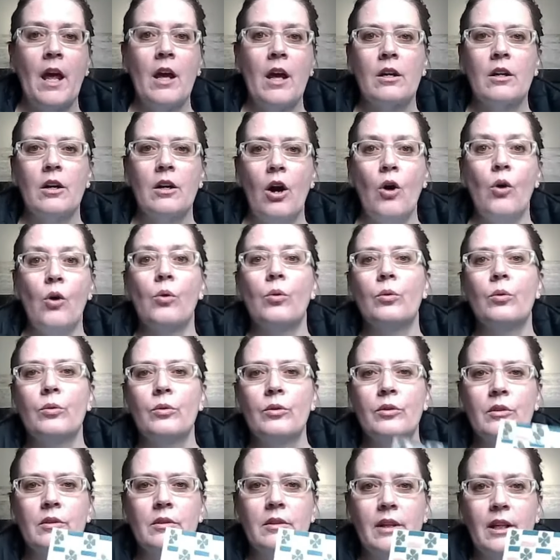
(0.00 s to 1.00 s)
Oh,
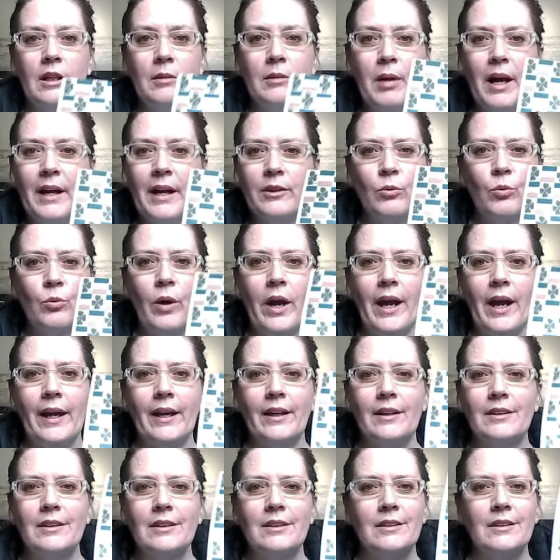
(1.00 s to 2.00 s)
and by the way,
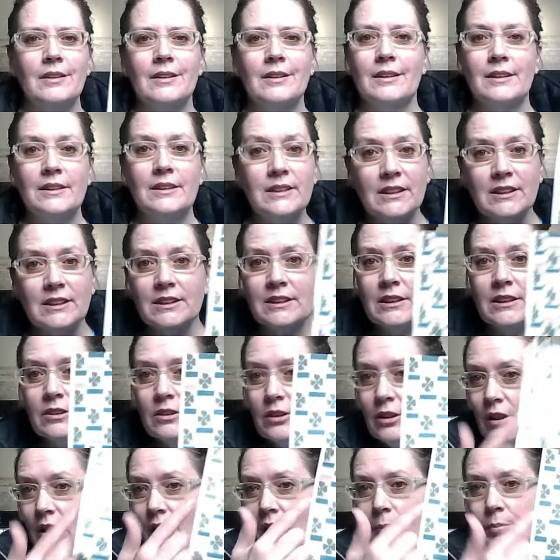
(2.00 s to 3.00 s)
this is still
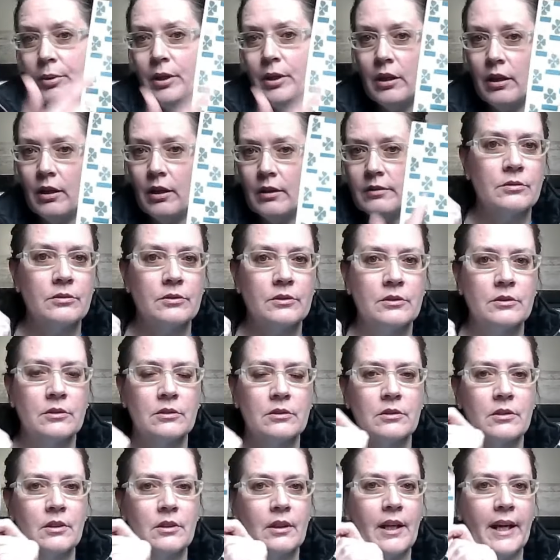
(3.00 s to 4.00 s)
good up here.
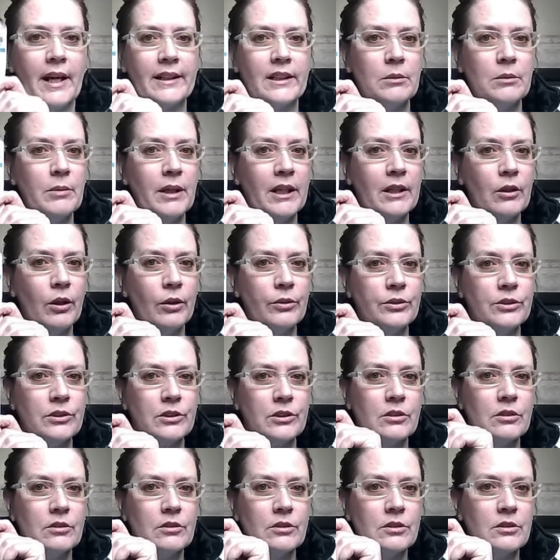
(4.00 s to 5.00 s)
I can make
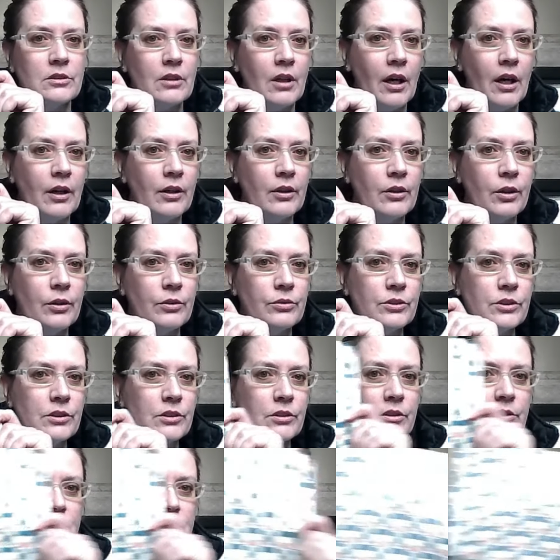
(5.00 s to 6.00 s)
coasters, car
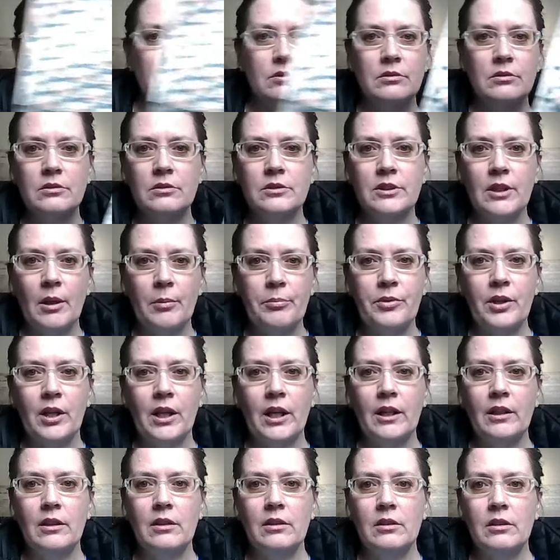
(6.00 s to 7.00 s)
coasters,
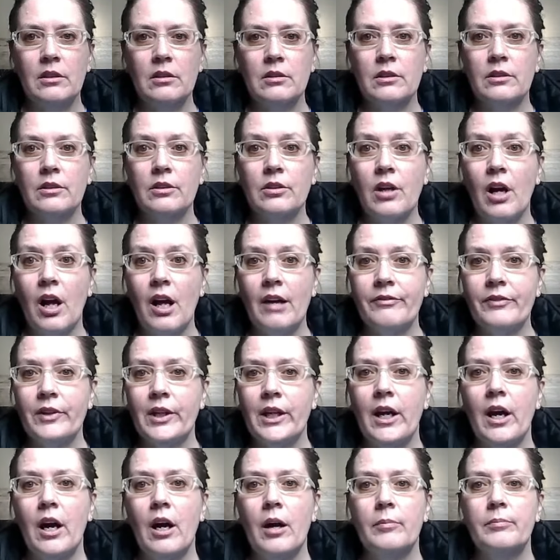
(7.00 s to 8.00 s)
something, little coffee
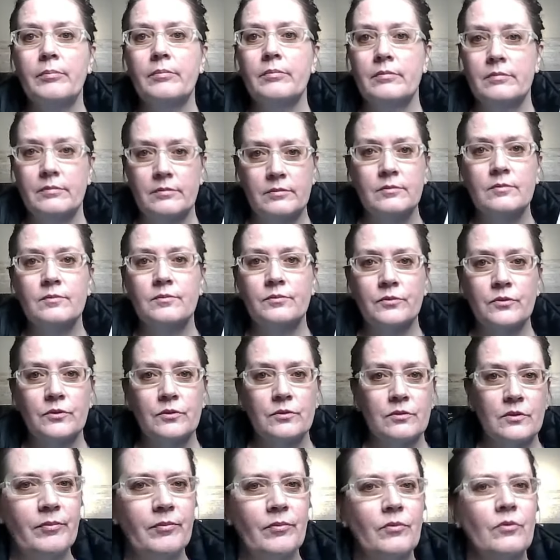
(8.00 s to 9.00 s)
cup.
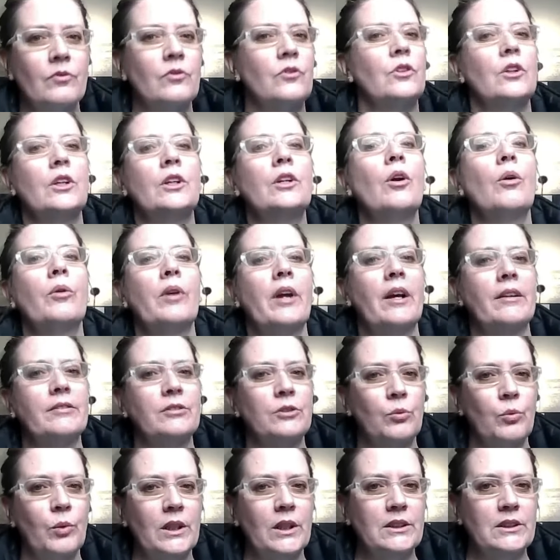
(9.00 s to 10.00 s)
You don't have
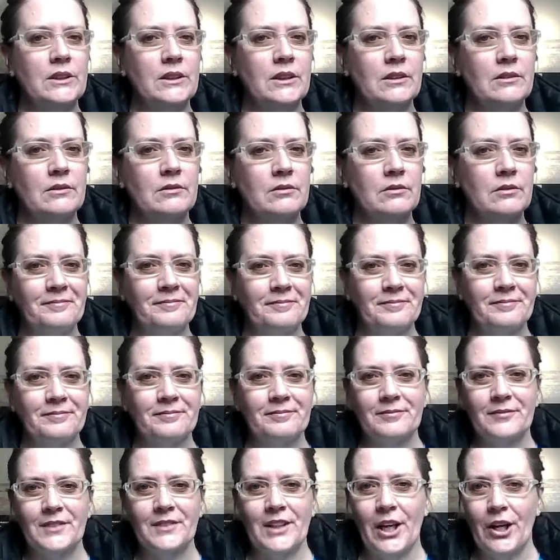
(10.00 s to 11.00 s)
to waste it.
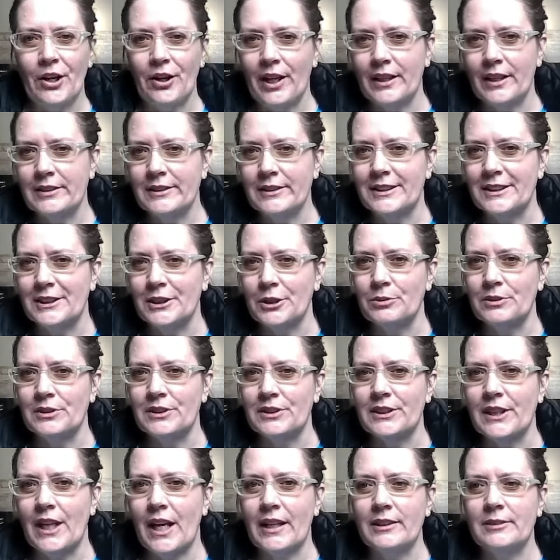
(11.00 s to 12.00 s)
All right, see you
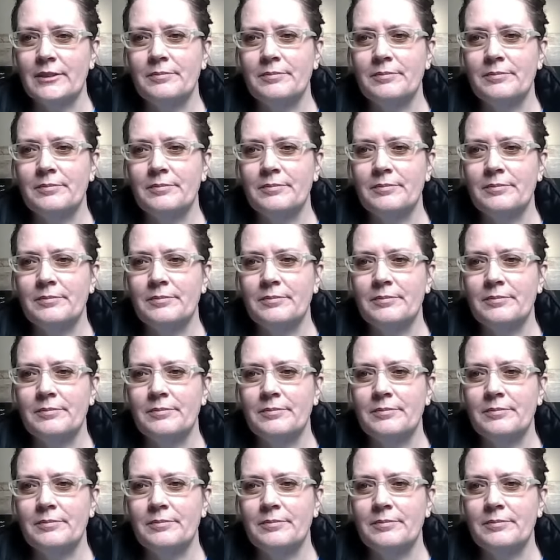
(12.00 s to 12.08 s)
inside.